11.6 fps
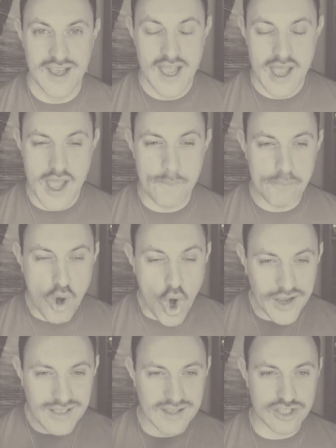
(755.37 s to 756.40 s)
And
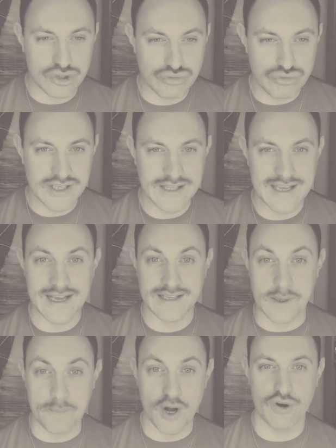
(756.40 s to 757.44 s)
pointless really is a
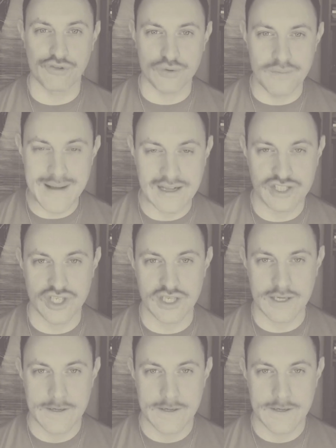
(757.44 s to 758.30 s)
powerful magic.